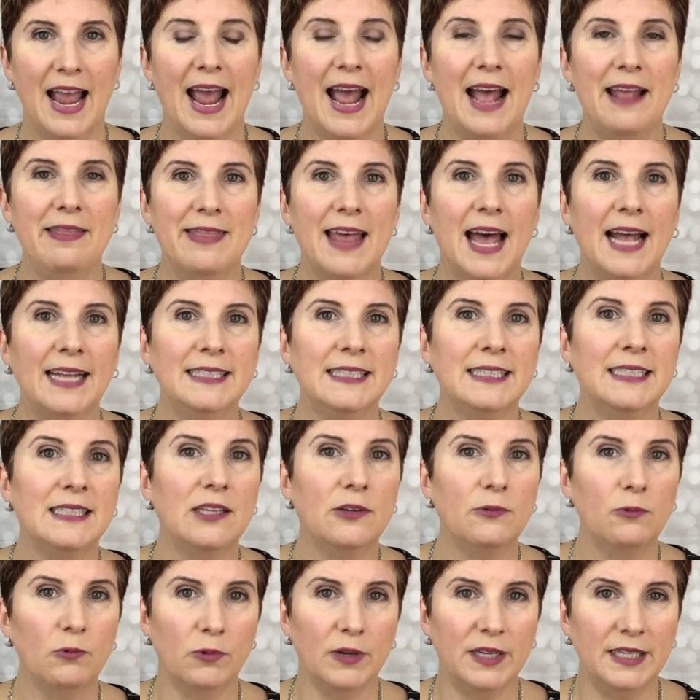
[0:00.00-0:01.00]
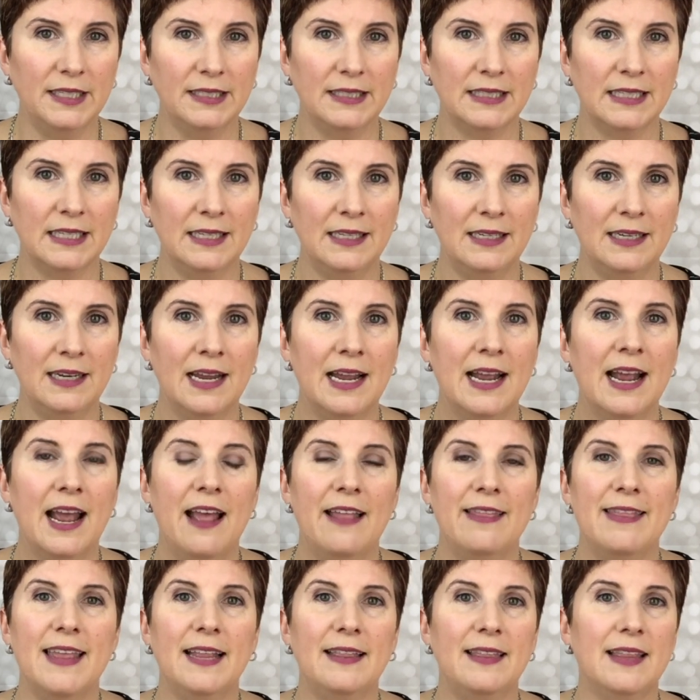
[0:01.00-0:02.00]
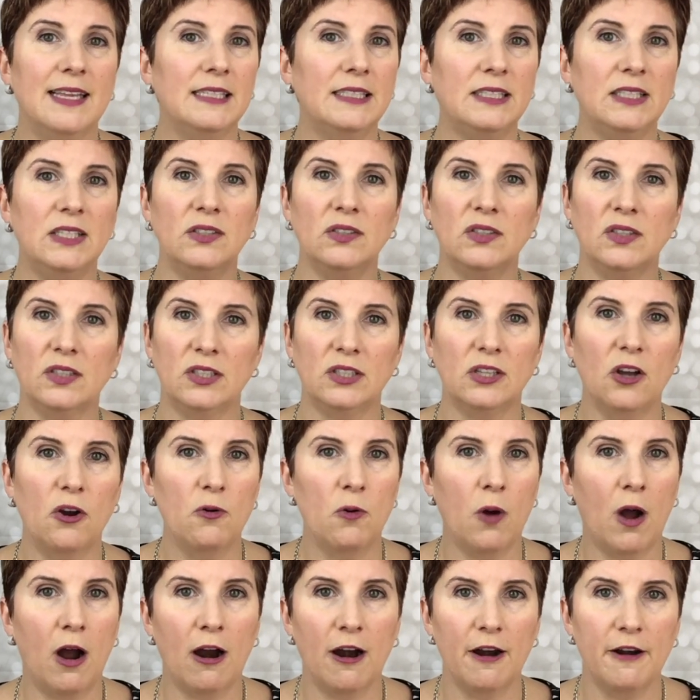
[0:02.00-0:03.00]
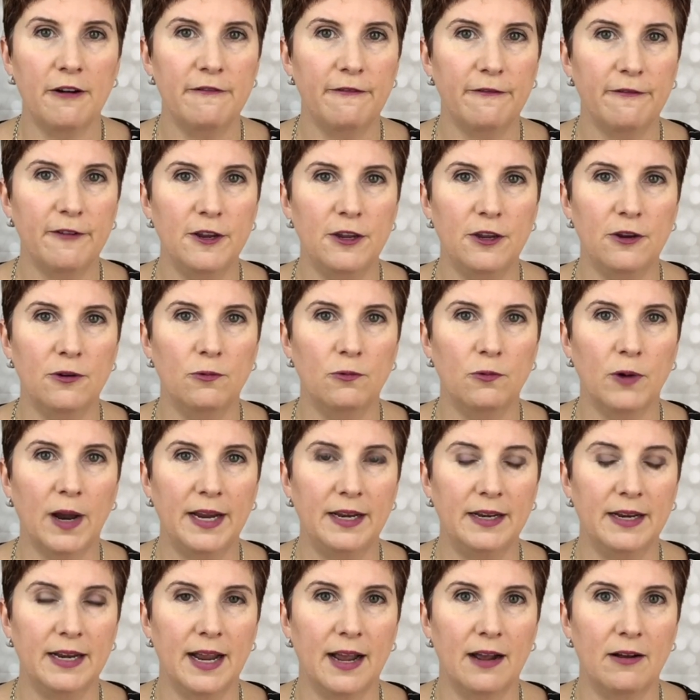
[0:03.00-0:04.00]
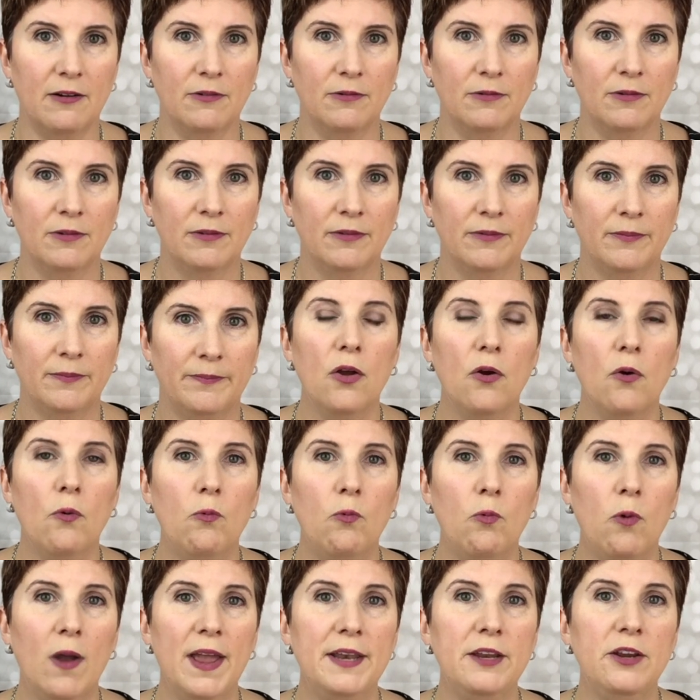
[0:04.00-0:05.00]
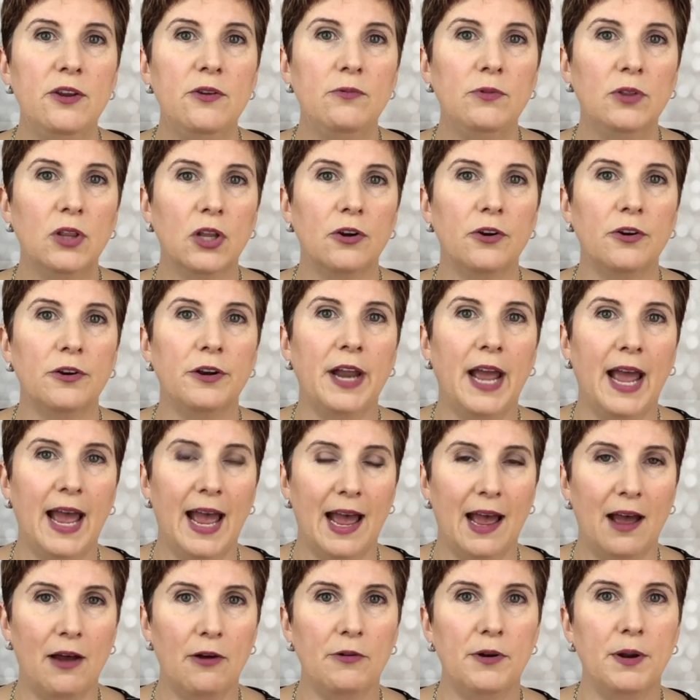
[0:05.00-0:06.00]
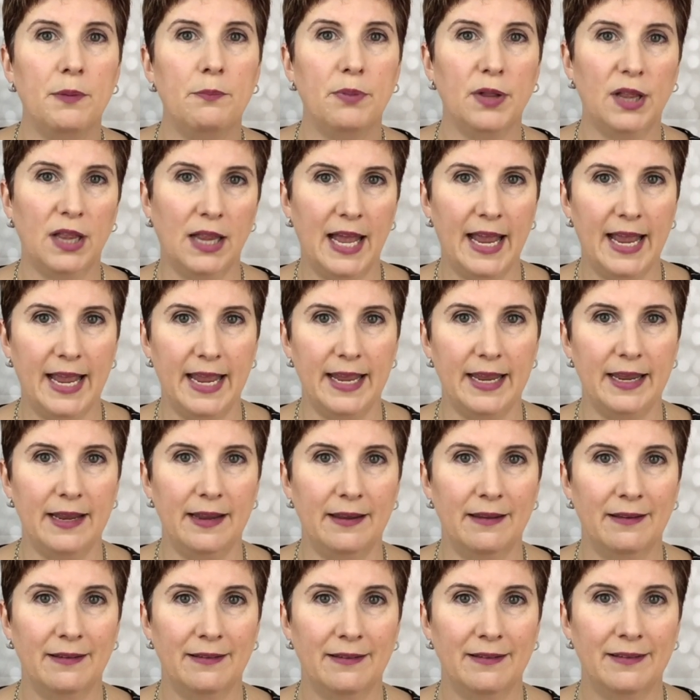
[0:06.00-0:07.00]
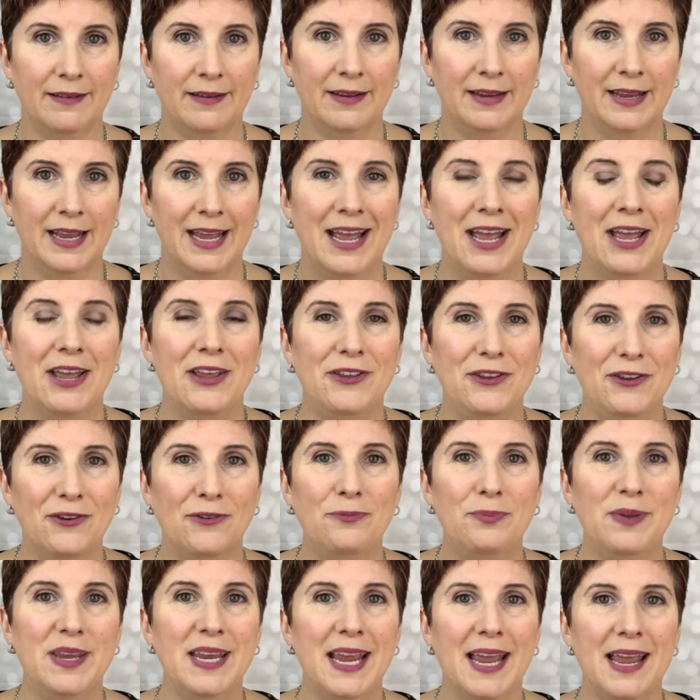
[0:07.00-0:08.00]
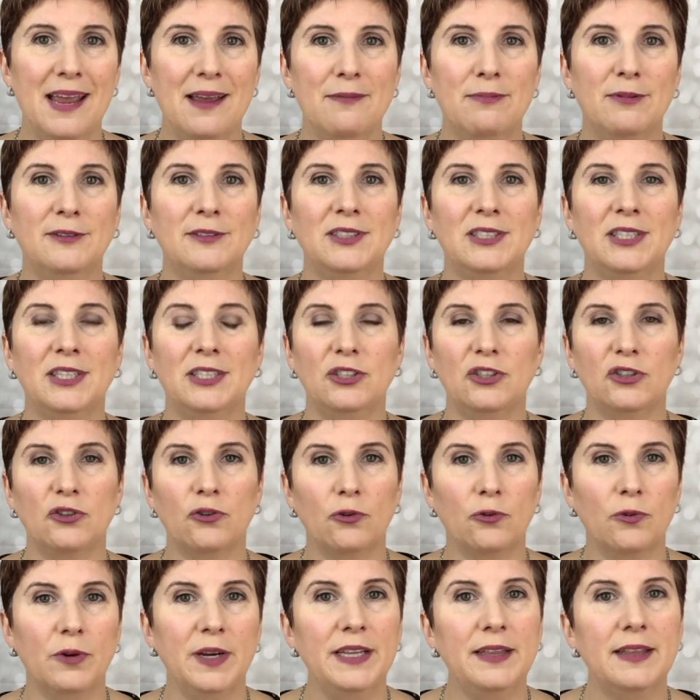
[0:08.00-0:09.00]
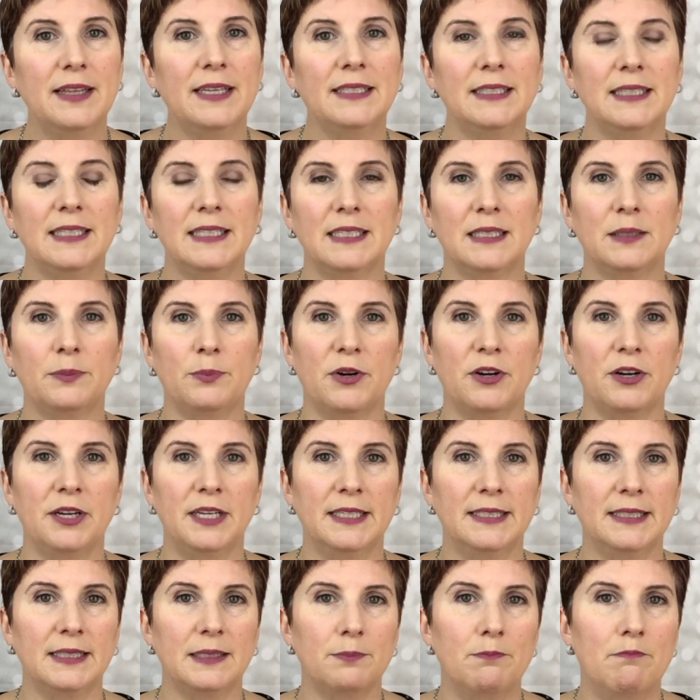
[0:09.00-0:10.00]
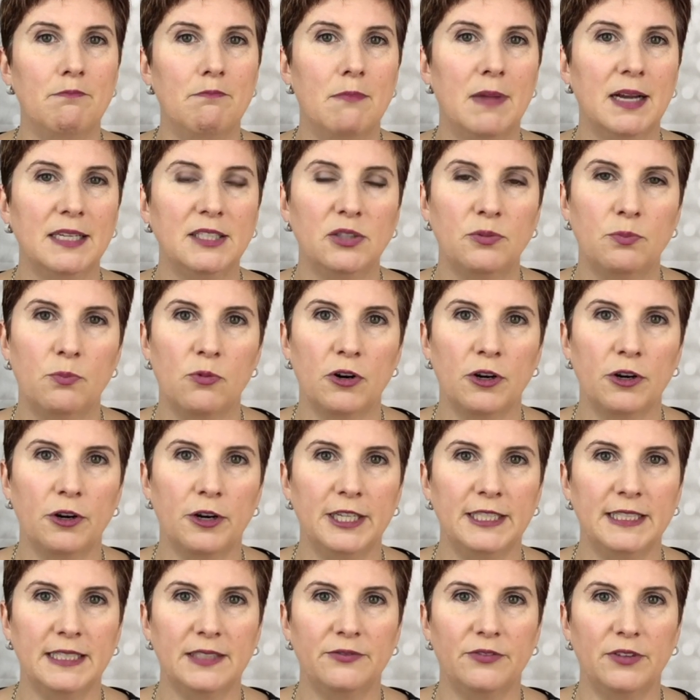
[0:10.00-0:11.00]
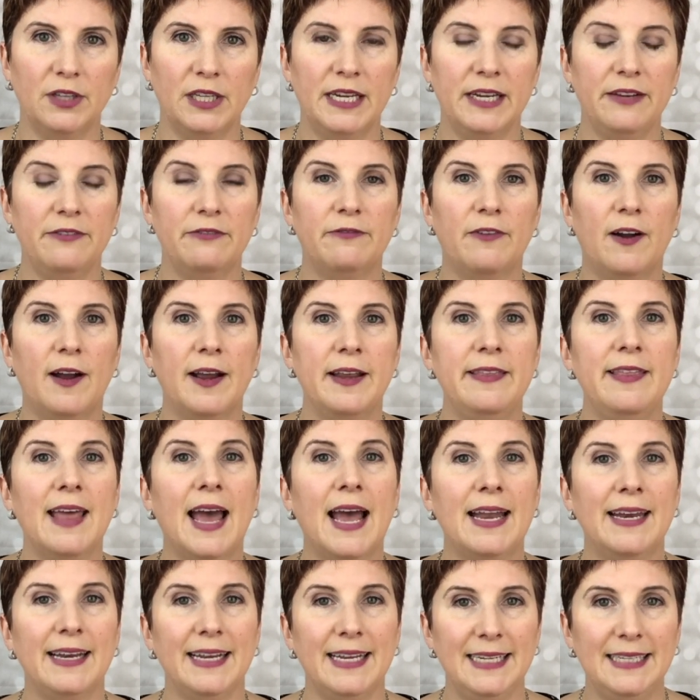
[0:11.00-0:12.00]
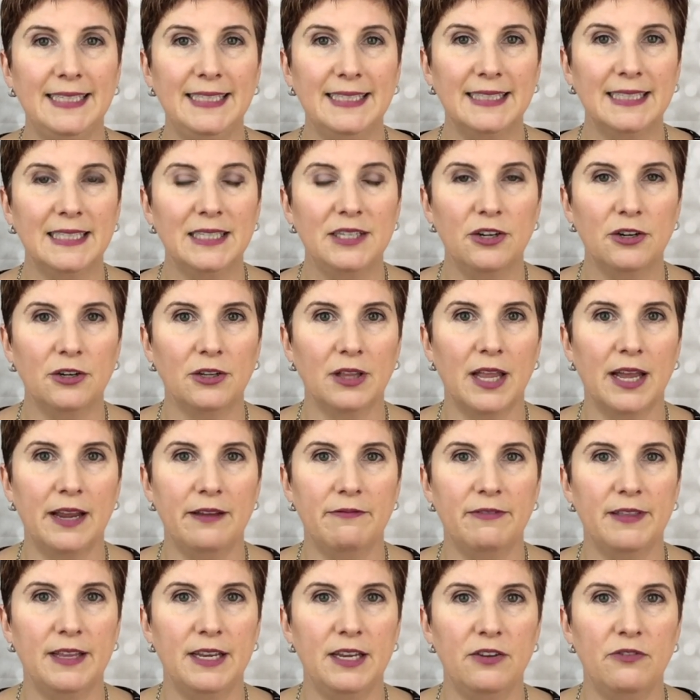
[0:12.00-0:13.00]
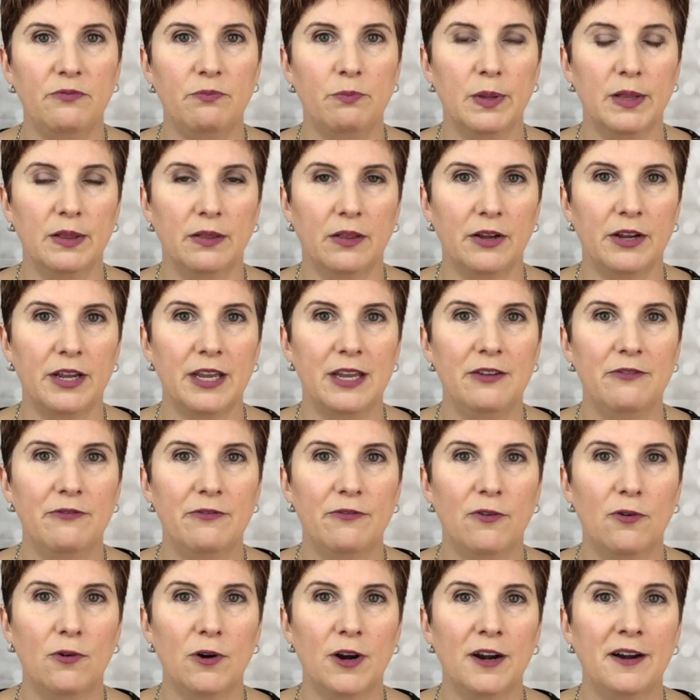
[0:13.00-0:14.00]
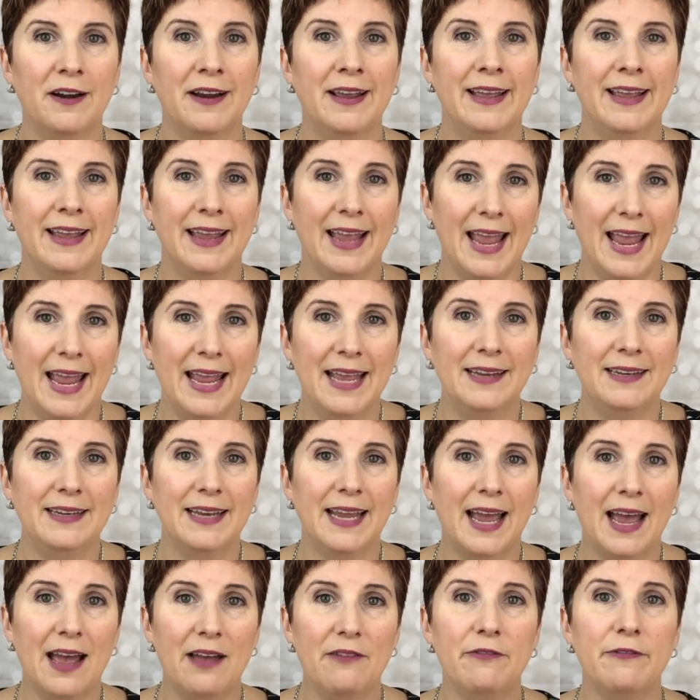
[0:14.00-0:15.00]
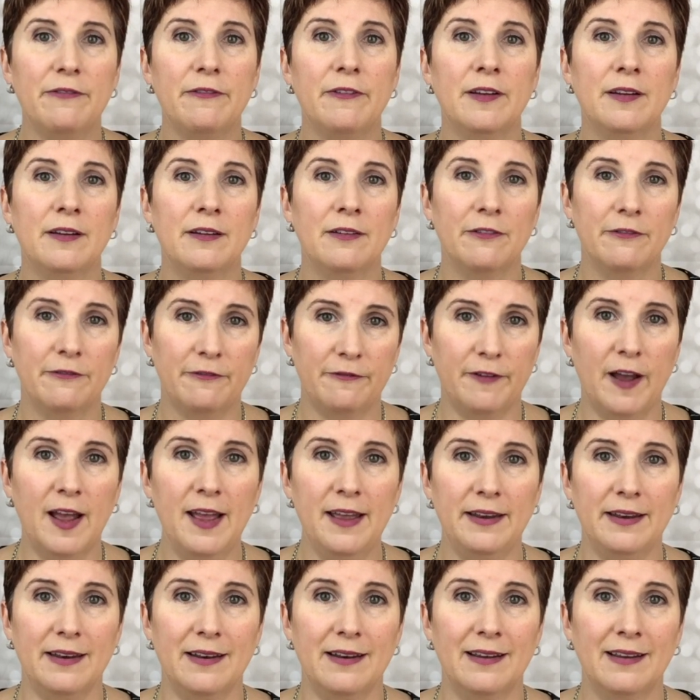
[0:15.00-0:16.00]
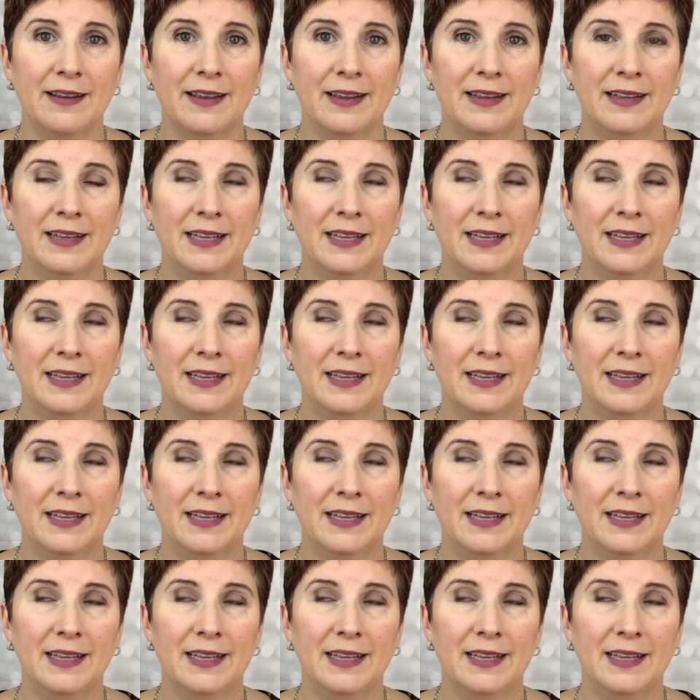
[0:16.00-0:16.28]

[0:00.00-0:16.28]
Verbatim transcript: And that's the reason that this is so hard for you right now. When you learn how to play, you'll be able to treat this experience much more gracefully, find that ease in your life that you've been looking for, and have fun.